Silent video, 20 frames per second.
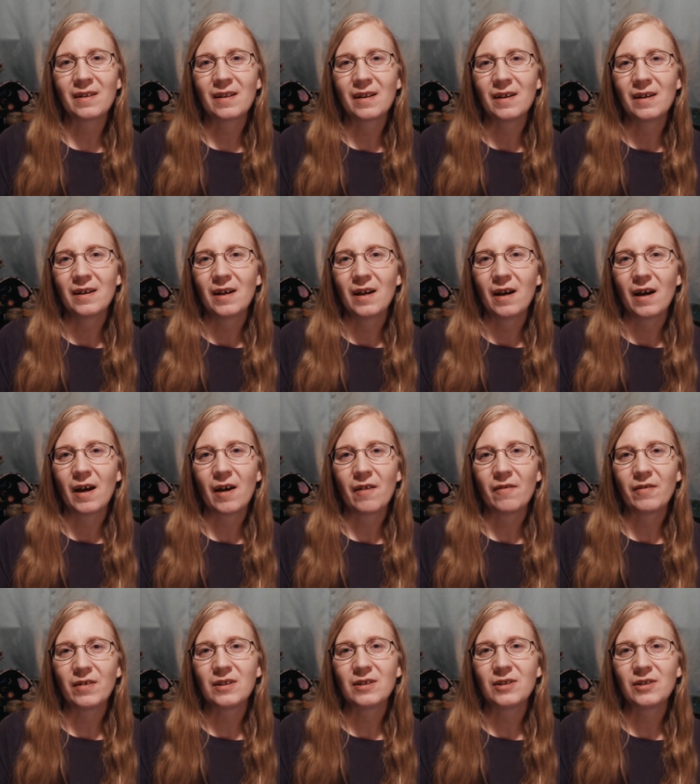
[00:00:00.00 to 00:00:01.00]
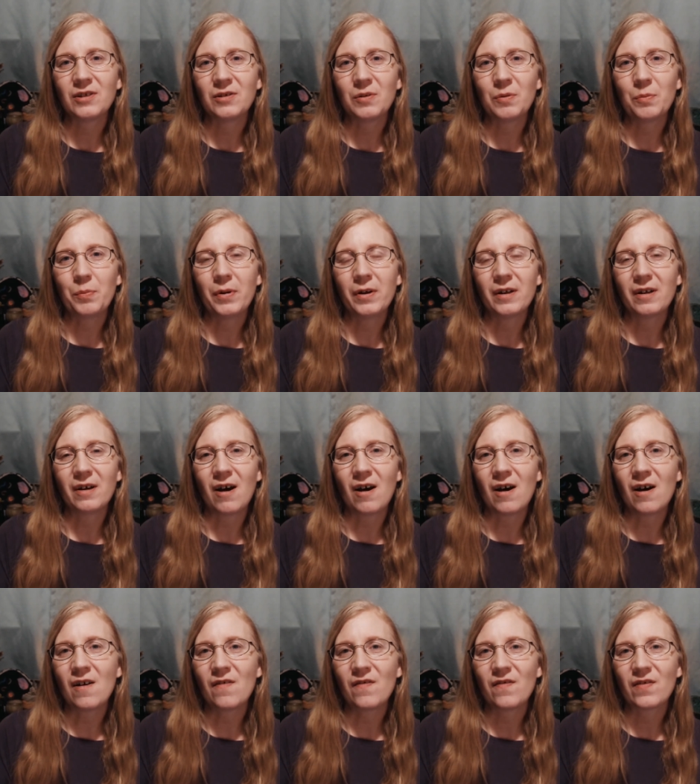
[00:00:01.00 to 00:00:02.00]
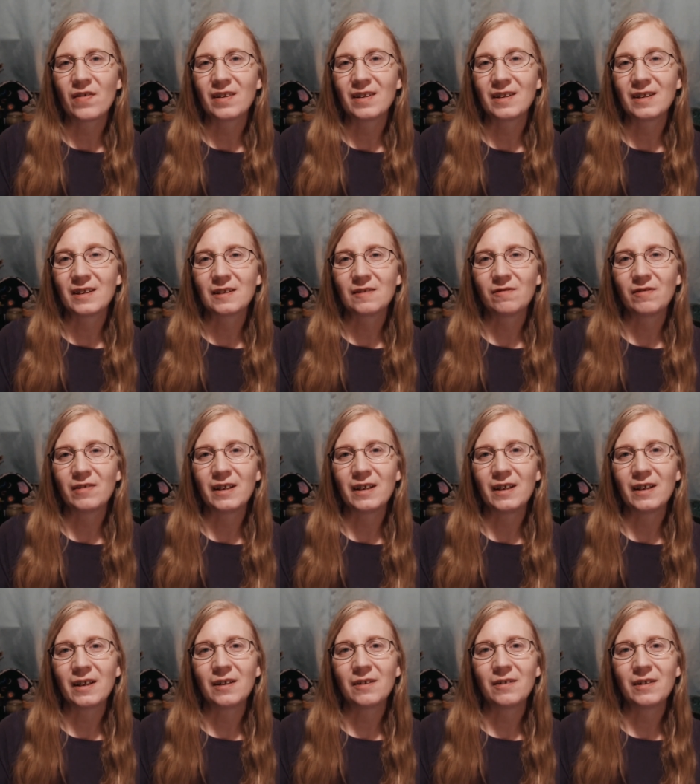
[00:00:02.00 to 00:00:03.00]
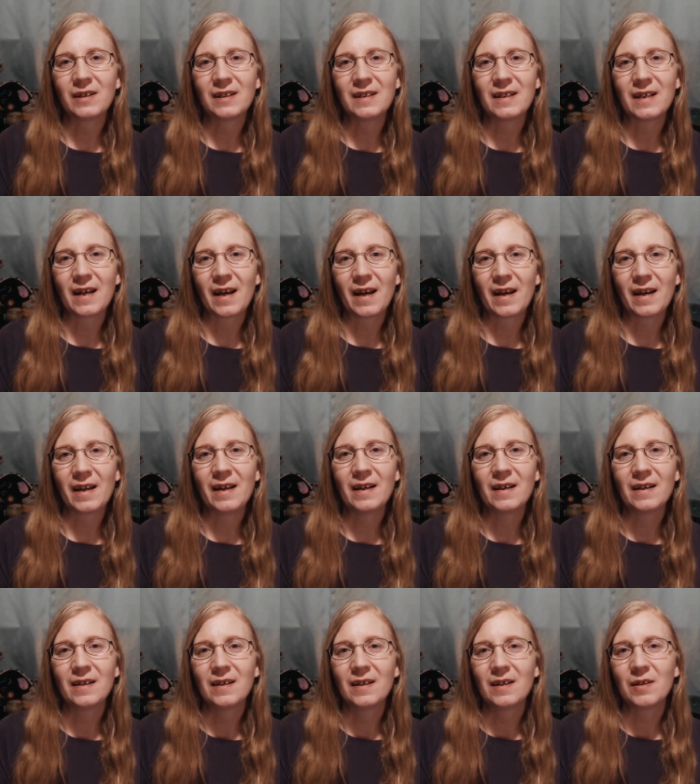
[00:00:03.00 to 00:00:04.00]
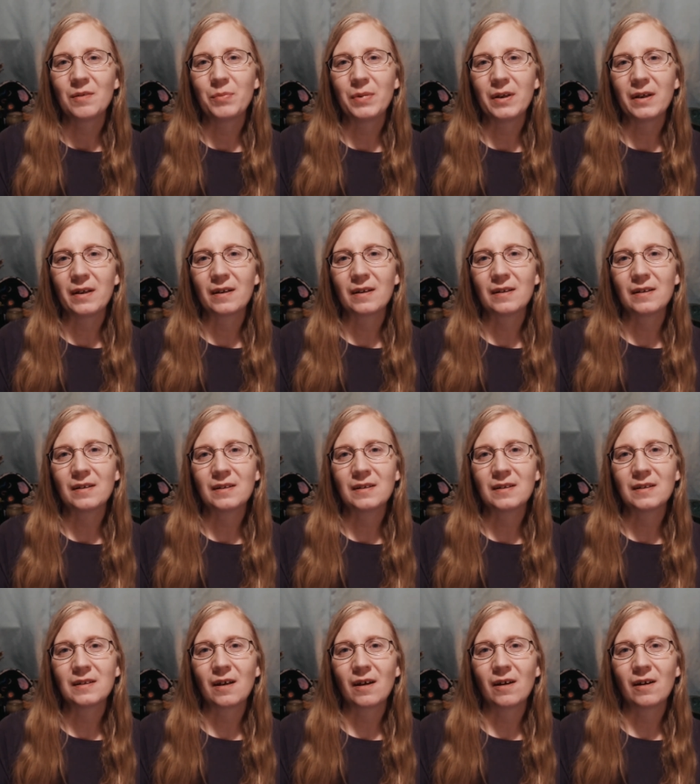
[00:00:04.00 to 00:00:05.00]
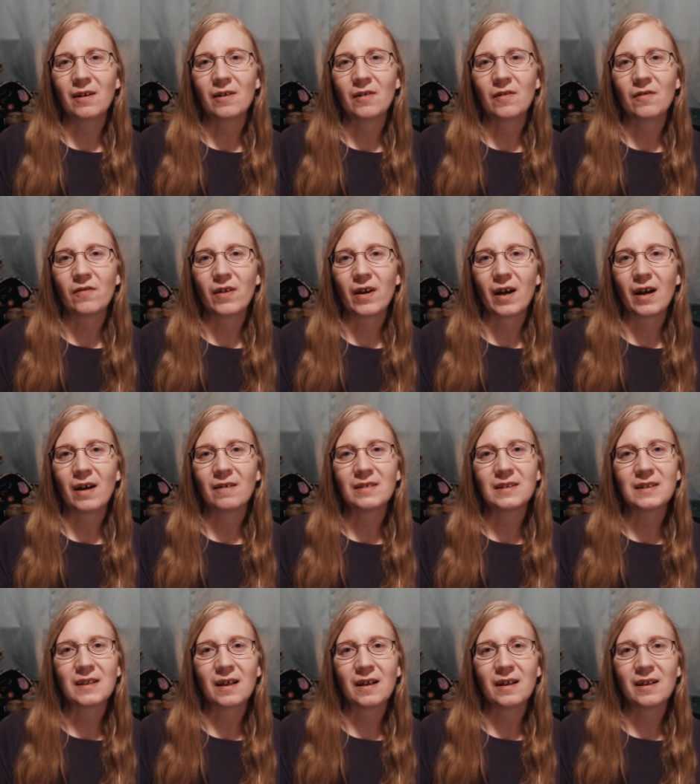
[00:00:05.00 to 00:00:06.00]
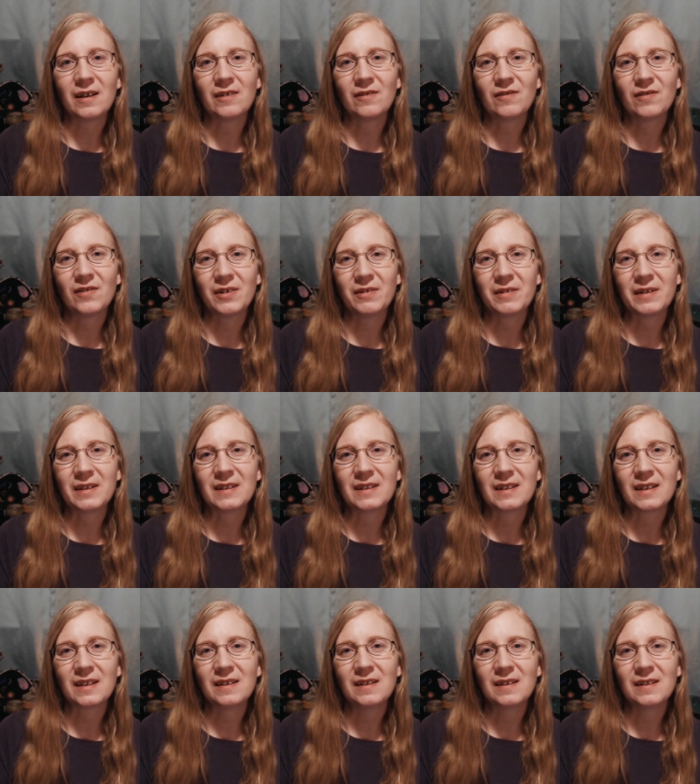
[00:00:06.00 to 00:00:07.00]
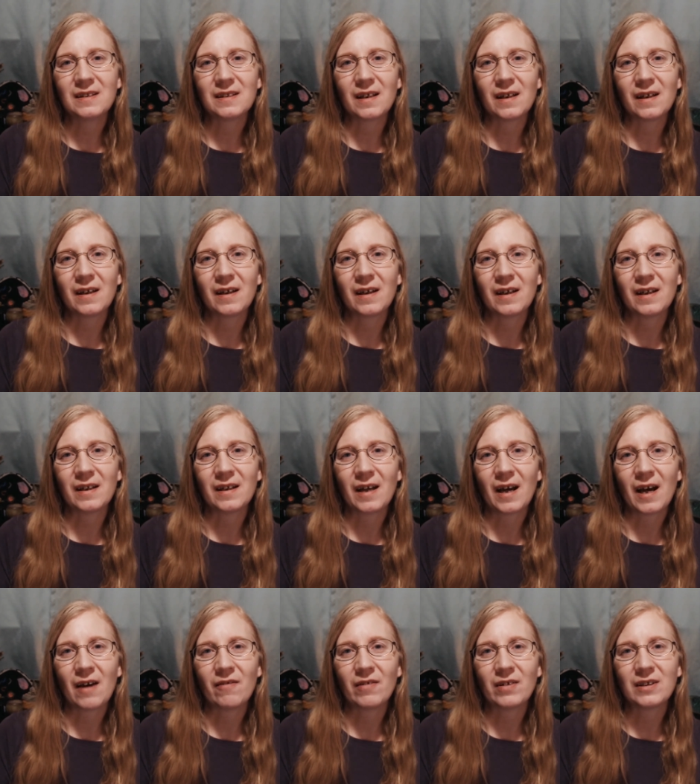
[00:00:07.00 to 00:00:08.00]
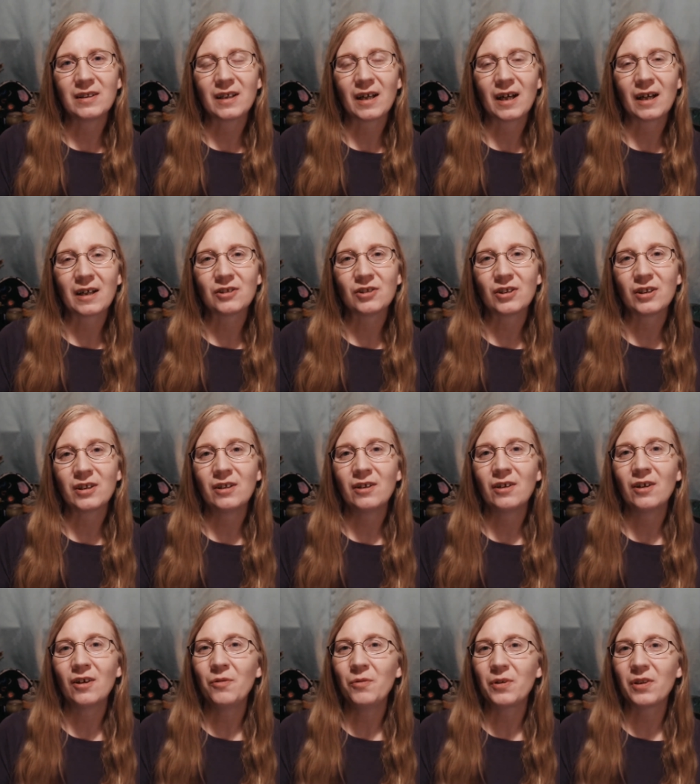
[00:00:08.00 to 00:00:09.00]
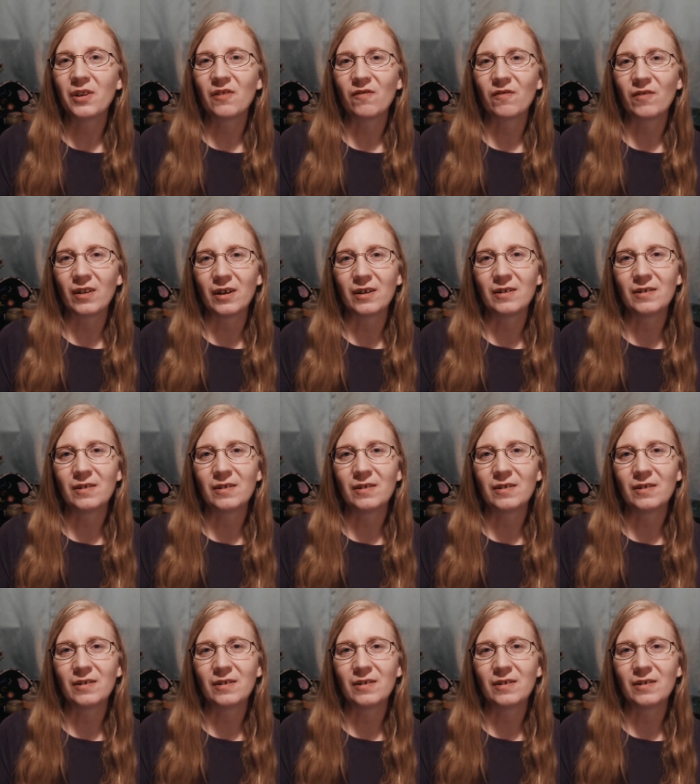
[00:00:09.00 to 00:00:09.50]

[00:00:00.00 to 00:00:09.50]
having to put off this video a day because of outside influences and having to actually go with the flow.